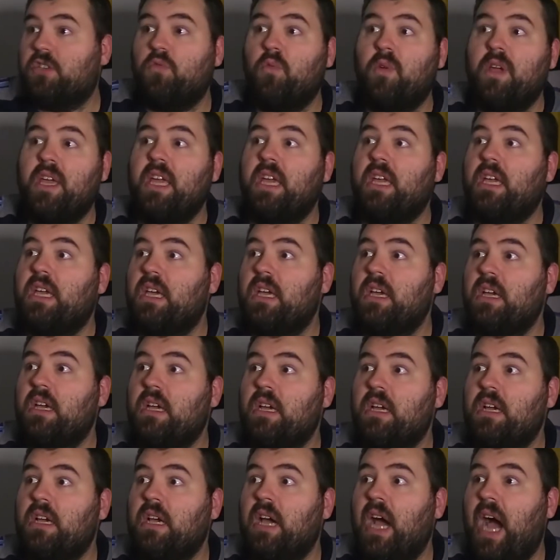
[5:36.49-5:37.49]
week,
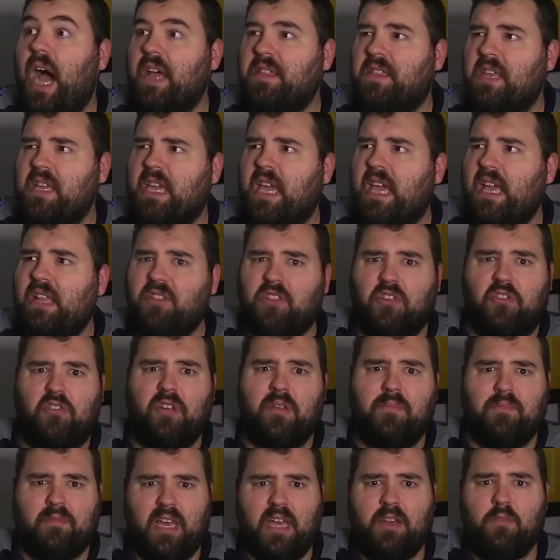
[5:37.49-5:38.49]
I think he literally
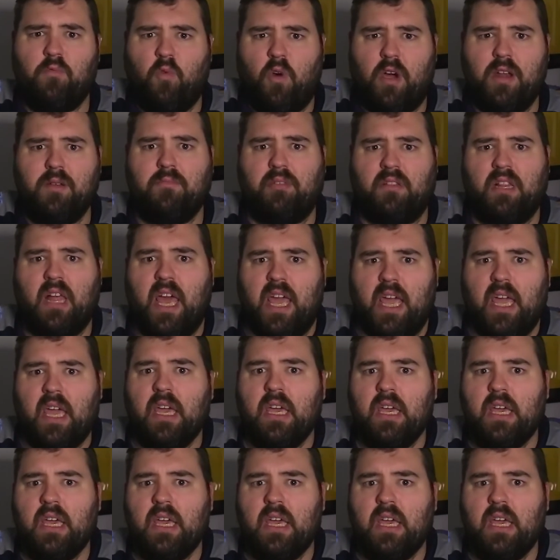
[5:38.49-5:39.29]
played one play.